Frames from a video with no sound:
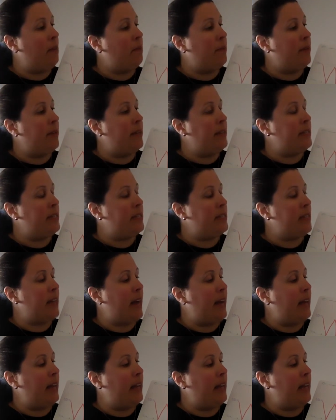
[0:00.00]
It's a
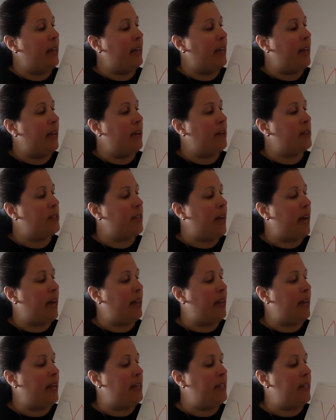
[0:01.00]
skyline letter,
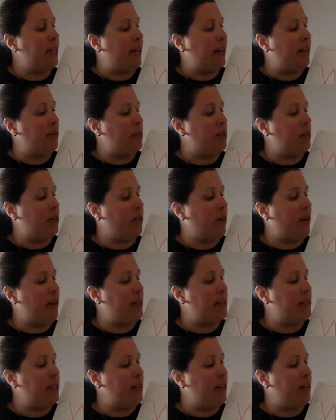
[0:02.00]
skyline down to the
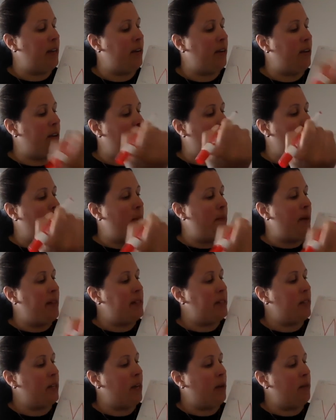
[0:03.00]
grass line.
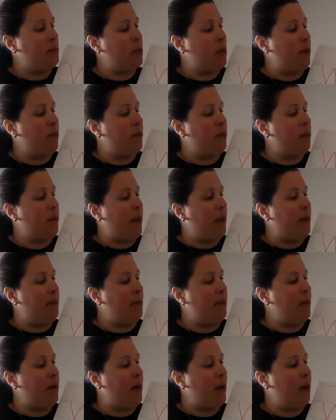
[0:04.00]
Pencil comes off the
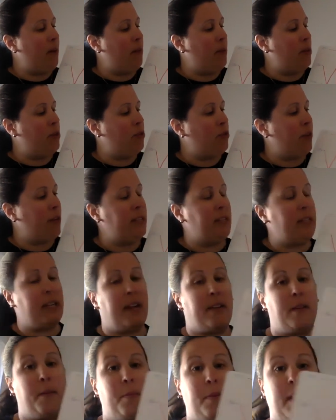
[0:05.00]
paper and we trace it
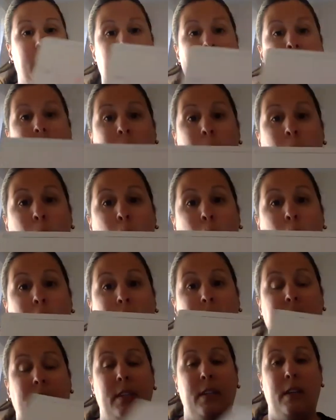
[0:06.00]
on the plain line. Want.